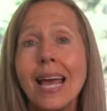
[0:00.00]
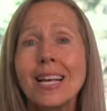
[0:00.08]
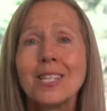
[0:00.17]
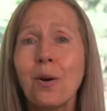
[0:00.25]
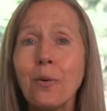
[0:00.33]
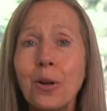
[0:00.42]

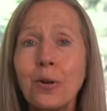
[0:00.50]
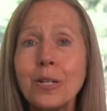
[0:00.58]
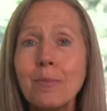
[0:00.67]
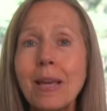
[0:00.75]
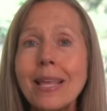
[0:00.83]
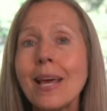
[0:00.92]
so new
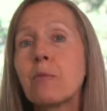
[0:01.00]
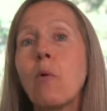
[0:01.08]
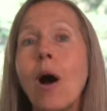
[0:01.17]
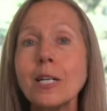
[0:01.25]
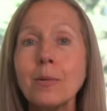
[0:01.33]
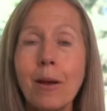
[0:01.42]
to me, then
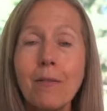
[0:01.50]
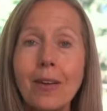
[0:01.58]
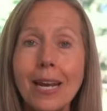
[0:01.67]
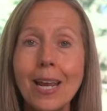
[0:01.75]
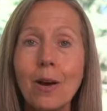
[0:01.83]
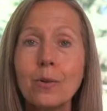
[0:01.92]
watch my
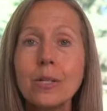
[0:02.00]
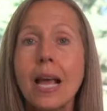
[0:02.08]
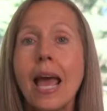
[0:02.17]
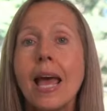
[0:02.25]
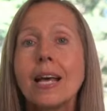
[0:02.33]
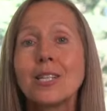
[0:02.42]
videos,
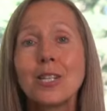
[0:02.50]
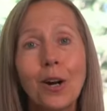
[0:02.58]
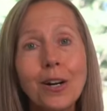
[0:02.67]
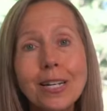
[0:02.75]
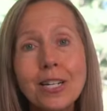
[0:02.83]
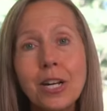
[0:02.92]

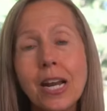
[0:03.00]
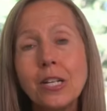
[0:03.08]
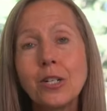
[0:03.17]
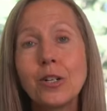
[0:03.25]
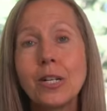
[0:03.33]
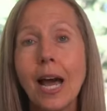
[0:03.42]
start to
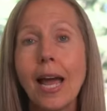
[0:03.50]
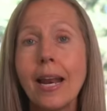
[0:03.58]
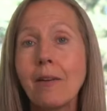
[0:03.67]
change your diet.